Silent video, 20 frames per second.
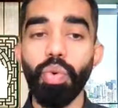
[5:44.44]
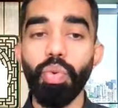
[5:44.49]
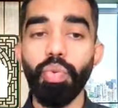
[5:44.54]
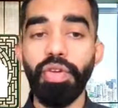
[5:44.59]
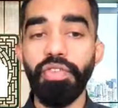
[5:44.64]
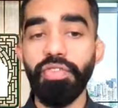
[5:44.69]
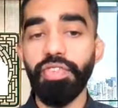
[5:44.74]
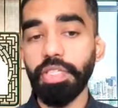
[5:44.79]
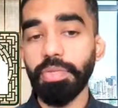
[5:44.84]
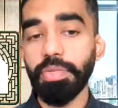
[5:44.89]

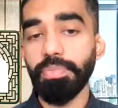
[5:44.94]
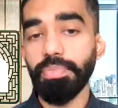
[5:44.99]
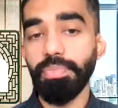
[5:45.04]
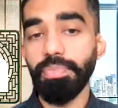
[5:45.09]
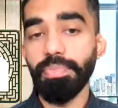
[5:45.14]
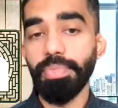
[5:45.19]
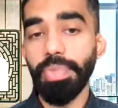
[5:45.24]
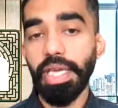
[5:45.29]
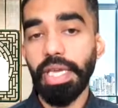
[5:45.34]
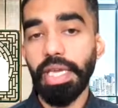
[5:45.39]
We first
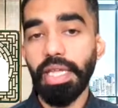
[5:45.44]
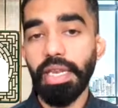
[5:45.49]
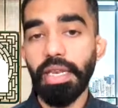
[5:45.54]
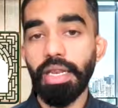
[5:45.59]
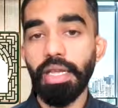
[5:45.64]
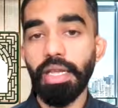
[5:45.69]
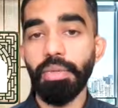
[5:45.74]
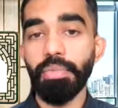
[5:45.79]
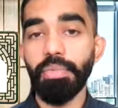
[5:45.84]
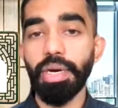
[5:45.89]

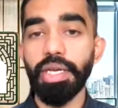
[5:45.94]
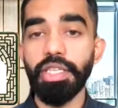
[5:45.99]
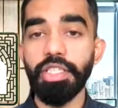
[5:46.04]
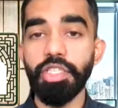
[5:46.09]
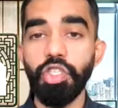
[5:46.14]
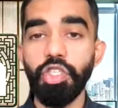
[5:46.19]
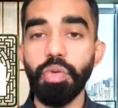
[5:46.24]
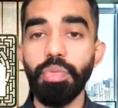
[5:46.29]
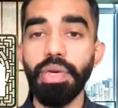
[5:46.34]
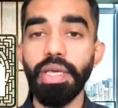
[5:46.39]
begin by
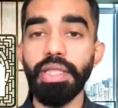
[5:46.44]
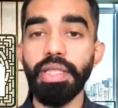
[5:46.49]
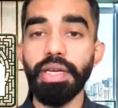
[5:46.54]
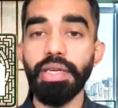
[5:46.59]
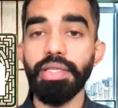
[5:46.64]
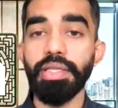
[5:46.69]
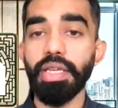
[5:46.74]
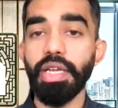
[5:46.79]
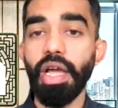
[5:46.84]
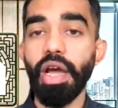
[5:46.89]
assuming there
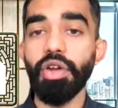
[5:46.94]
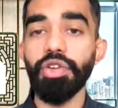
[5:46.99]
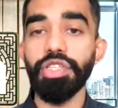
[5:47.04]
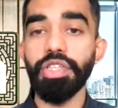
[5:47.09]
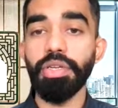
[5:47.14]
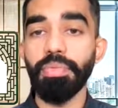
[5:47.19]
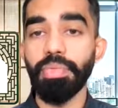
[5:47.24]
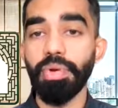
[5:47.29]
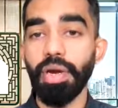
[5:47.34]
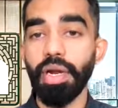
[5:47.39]
is a
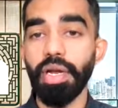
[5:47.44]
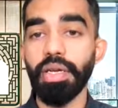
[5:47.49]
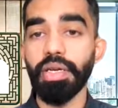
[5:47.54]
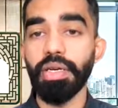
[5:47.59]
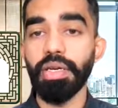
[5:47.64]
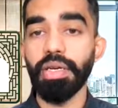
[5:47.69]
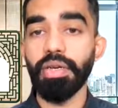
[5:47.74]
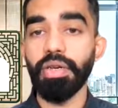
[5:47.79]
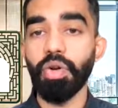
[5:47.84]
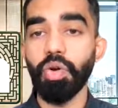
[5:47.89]
Gaussian
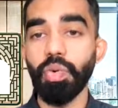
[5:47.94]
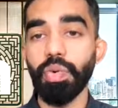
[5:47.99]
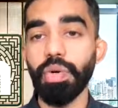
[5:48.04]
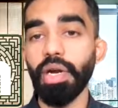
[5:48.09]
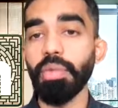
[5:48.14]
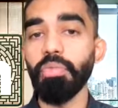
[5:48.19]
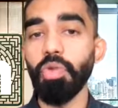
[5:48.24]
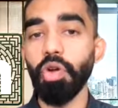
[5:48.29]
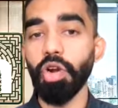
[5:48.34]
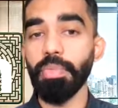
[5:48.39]
prior over
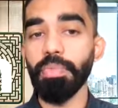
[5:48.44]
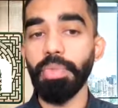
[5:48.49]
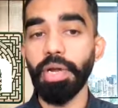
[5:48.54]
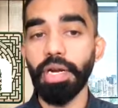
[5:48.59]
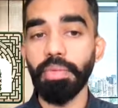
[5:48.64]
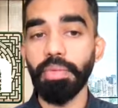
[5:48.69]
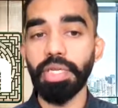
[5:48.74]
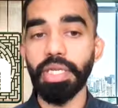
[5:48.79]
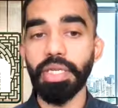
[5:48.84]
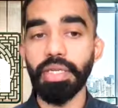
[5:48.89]
our model
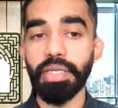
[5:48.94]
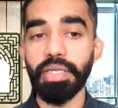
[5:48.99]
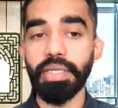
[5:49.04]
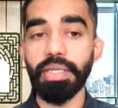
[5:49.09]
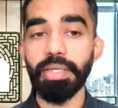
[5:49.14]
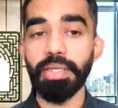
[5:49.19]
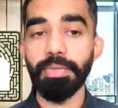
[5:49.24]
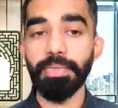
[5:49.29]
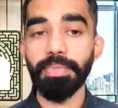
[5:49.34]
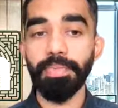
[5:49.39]

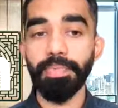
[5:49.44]
parameters.